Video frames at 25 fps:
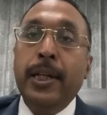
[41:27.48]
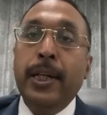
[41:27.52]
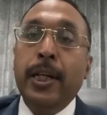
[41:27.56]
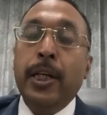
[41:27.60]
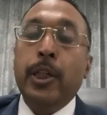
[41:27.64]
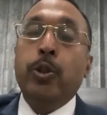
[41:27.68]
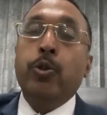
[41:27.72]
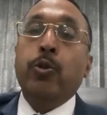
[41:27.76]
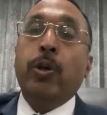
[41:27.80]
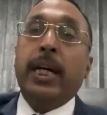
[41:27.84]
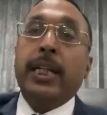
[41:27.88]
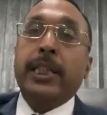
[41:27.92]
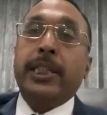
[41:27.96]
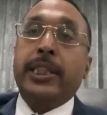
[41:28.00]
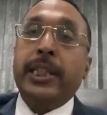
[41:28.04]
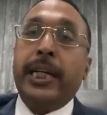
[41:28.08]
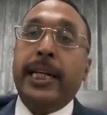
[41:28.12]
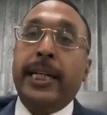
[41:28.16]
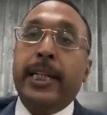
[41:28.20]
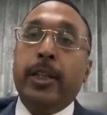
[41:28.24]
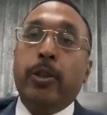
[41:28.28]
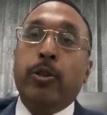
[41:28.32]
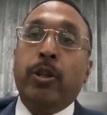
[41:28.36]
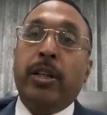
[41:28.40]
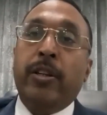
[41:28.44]
You are
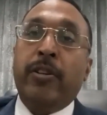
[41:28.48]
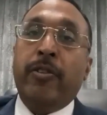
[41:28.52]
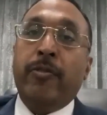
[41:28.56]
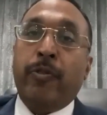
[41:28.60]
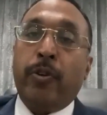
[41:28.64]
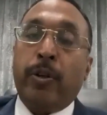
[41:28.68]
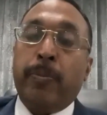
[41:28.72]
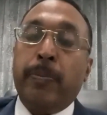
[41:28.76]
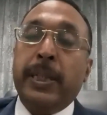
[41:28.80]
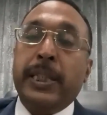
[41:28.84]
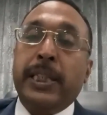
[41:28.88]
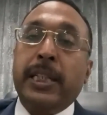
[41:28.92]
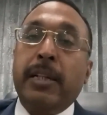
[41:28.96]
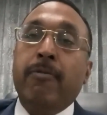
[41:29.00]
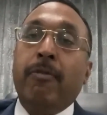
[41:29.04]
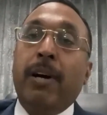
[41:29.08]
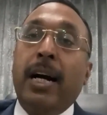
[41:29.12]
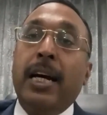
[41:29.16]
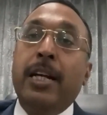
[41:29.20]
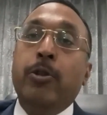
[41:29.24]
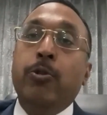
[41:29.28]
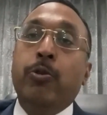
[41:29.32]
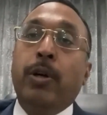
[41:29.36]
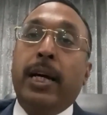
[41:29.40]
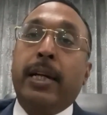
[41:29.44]
sharing your information
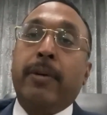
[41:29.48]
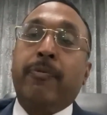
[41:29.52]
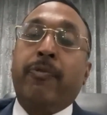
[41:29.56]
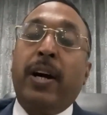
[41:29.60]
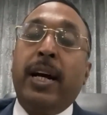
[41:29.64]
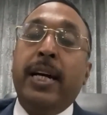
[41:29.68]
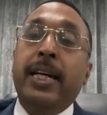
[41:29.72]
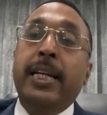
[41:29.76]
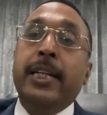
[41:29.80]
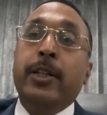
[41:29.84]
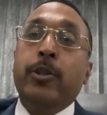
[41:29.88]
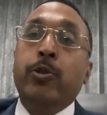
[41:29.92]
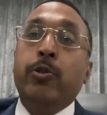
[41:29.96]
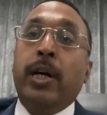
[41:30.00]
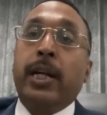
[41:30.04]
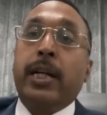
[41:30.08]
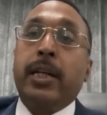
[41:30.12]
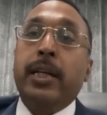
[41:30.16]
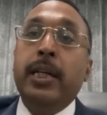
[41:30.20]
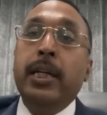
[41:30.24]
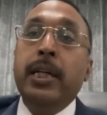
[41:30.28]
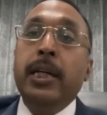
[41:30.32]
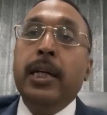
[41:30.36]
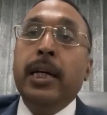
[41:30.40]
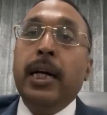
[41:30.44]
while you are filing your
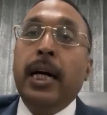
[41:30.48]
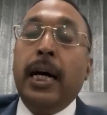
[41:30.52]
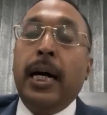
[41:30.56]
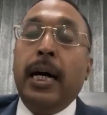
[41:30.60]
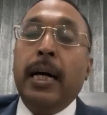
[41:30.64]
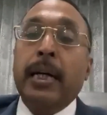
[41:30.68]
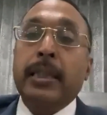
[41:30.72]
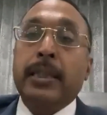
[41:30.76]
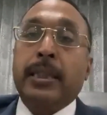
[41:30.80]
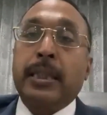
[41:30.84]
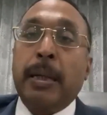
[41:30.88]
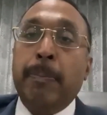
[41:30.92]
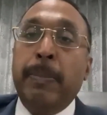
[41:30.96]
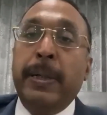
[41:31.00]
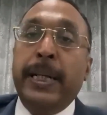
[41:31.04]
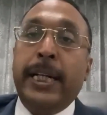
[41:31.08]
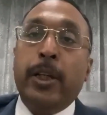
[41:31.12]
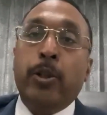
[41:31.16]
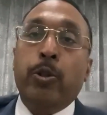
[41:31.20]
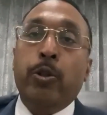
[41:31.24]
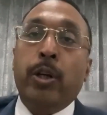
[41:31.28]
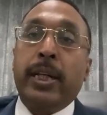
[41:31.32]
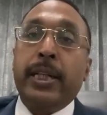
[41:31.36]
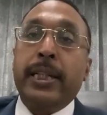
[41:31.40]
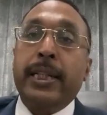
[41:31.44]

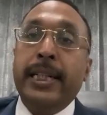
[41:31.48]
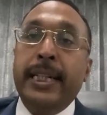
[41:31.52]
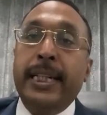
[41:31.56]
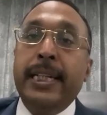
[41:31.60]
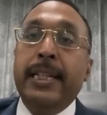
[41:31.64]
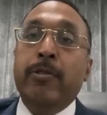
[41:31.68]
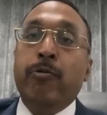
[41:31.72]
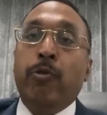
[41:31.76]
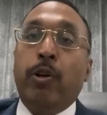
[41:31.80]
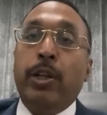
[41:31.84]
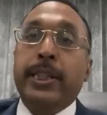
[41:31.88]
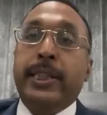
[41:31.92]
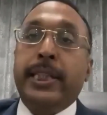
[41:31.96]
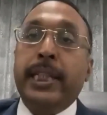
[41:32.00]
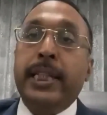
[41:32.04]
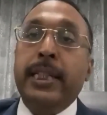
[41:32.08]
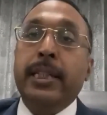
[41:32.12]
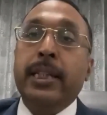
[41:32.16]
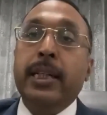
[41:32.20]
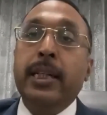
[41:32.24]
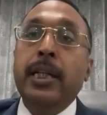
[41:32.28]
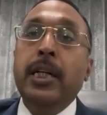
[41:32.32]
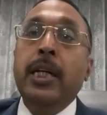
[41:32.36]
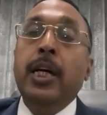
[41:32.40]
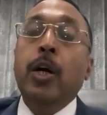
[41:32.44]
submitting your
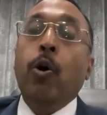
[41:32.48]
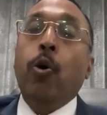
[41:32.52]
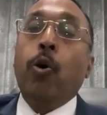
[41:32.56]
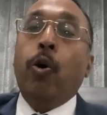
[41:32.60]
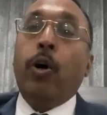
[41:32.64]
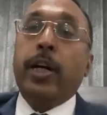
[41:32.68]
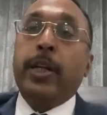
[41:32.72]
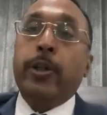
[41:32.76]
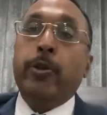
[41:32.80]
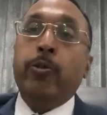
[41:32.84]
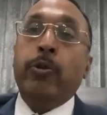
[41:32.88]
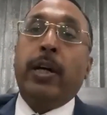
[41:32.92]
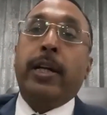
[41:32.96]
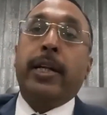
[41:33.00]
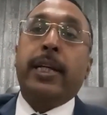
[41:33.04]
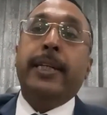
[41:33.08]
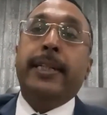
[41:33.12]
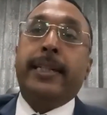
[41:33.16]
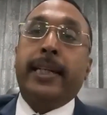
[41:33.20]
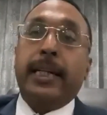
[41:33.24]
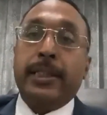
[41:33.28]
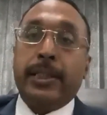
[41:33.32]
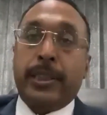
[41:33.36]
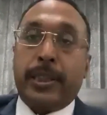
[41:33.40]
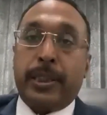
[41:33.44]
e-invoicing or your
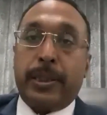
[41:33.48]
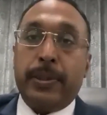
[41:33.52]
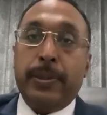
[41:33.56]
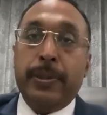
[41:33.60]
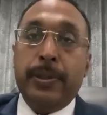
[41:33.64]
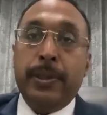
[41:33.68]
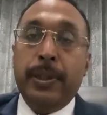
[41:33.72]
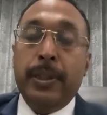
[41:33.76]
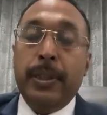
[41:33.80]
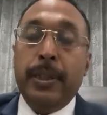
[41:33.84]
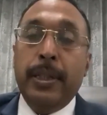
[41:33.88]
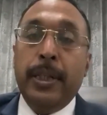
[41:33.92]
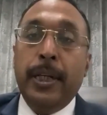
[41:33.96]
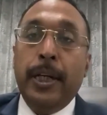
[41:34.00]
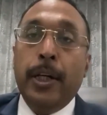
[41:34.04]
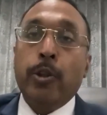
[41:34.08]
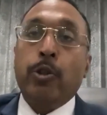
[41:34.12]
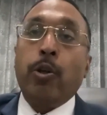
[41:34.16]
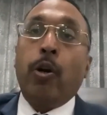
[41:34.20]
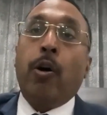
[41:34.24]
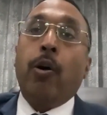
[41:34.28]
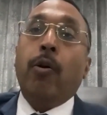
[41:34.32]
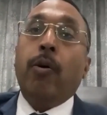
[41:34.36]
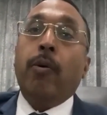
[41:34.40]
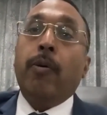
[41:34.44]
returns.
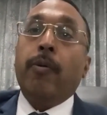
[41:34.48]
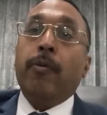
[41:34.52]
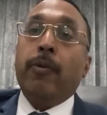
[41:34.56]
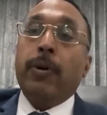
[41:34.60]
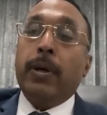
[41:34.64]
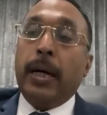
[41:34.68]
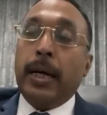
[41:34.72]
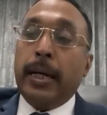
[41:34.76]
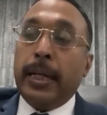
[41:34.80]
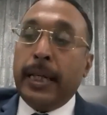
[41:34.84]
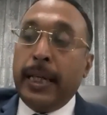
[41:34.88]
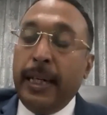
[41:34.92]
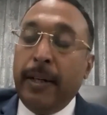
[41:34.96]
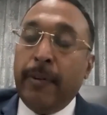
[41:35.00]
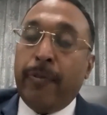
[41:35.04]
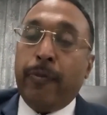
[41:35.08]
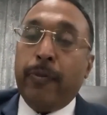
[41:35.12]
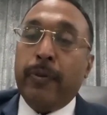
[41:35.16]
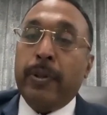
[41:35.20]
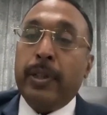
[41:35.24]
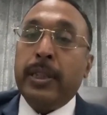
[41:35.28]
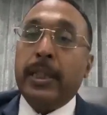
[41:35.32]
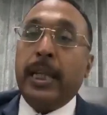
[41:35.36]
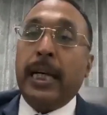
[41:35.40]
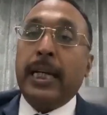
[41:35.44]
So if
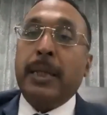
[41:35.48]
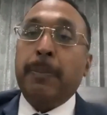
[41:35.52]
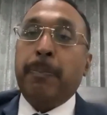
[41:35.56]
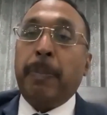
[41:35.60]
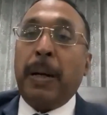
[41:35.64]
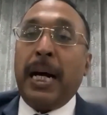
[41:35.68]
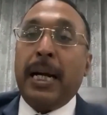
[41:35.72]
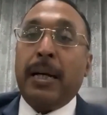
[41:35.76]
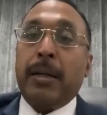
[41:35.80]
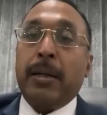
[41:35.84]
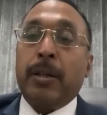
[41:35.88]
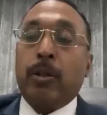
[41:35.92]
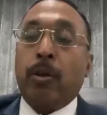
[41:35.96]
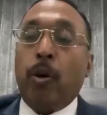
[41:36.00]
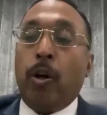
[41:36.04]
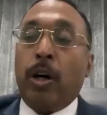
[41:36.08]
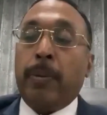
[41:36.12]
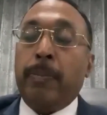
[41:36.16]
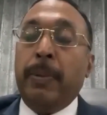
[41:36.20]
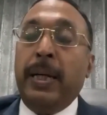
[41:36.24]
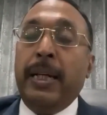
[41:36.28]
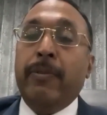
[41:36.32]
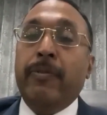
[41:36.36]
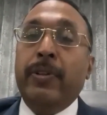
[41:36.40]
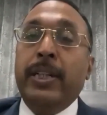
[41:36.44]
the
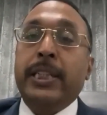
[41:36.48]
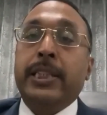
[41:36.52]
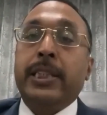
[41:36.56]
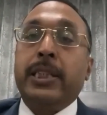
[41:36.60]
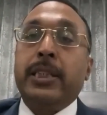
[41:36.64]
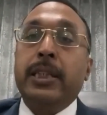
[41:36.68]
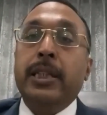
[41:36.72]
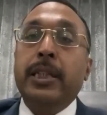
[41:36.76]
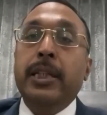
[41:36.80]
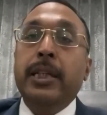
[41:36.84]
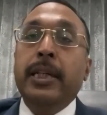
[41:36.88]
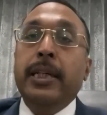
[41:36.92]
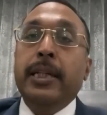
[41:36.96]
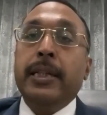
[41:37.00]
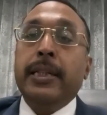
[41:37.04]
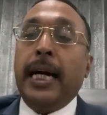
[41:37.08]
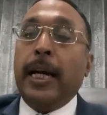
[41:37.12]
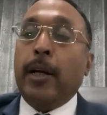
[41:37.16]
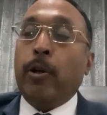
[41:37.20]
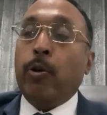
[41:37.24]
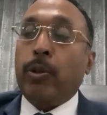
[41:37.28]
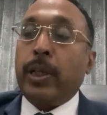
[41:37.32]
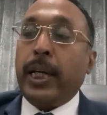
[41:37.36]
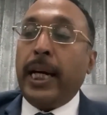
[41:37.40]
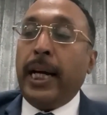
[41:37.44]
government wish
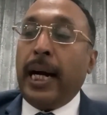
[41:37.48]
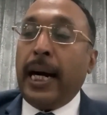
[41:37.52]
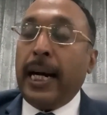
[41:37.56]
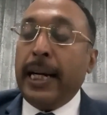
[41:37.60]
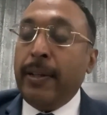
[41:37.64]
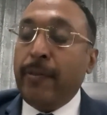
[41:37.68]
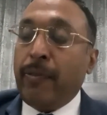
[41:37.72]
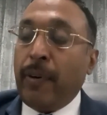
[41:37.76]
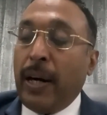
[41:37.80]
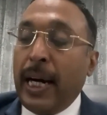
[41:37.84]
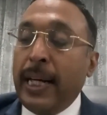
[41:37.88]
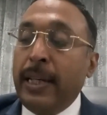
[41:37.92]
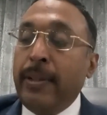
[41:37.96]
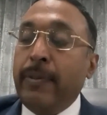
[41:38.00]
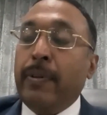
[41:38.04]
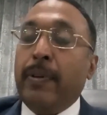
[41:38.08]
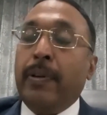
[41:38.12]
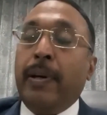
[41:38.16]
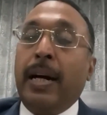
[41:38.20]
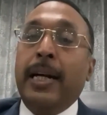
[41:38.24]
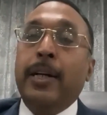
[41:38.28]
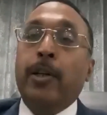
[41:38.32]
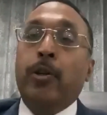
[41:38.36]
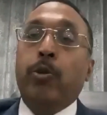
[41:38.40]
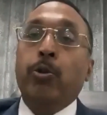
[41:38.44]
that okay, I
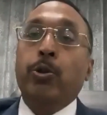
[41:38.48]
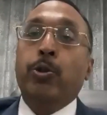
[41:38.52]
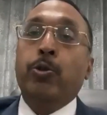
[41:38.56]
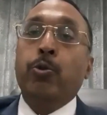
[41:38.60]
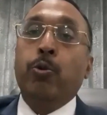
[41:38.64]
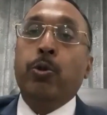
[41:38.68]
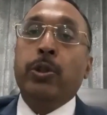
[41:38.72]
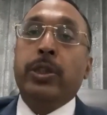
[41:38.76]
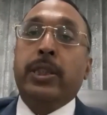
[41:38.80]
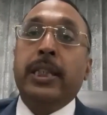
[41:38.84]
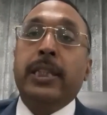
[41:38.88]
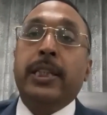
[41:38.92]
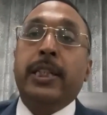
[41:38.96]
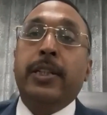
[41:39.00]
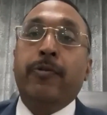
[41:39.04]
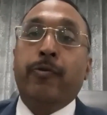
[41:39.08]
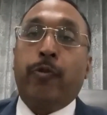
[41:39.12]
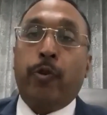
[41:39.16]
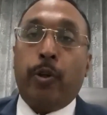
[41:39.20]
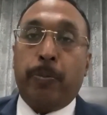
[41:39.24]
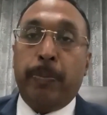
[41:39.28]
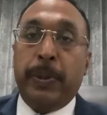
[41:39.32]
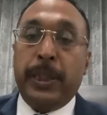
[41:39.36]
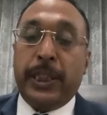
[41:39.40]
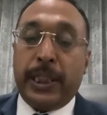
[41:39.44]
want to use this
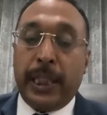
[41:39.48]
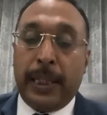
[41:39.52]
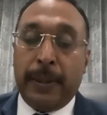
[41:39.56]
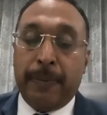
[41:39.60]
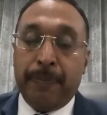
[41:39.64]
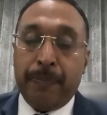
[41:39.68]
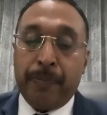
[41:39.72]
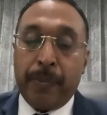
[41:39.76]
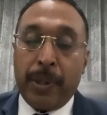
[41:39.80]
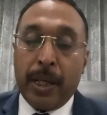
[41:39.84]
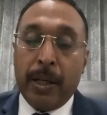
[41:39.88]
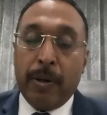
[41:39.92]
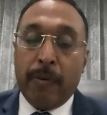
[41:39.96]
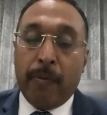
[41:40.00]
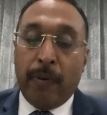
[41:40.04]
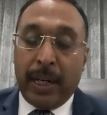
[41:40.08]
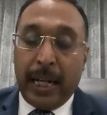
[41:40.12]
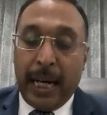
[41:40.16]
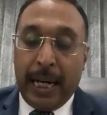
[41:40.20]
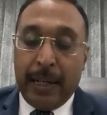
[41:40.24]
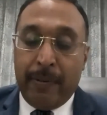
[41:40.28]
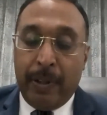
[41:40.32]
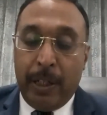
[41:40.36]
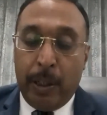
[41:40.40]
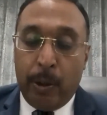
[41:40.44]
information, but
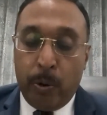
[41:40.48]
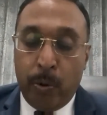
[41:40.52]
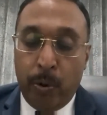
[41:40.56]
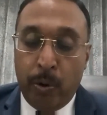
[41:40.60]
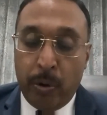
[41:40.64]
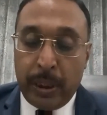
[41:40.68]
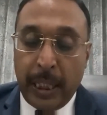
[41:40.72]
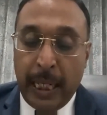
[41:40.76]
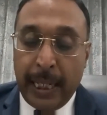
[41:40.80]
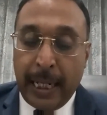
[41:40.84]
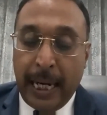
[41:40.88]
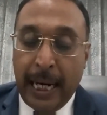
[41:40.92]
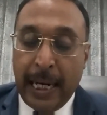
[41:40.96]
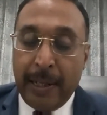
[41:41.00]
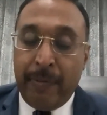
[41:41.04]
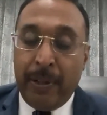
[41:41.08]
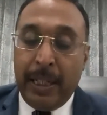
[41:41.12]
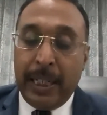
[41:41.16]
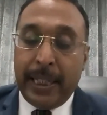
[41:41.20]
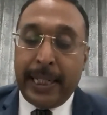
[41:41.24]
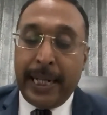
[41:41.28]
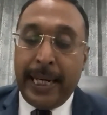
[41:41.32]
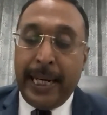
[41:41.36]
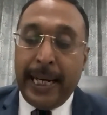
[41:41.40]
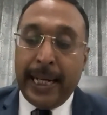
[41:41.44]
I will do that, I will
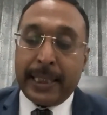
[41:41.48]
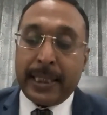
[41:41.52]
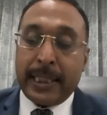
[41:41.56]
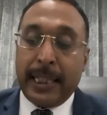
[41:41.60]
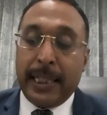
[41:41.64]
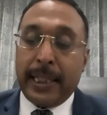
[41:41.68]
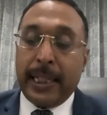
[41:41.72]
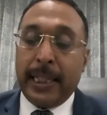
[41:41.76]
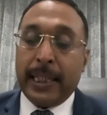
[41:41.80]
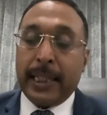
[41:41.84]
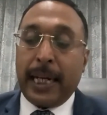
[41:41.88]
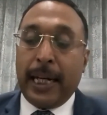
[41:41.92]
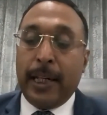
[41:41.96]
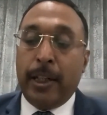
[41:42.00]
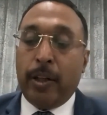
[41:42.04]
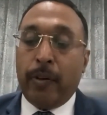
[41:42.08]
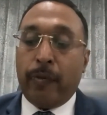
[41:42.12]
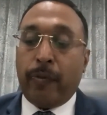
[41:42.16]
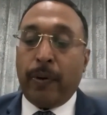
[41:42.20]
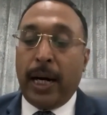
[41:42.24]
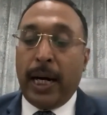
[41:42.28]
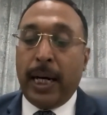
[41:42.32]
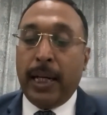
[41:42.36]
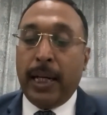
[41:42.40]
take certain kind of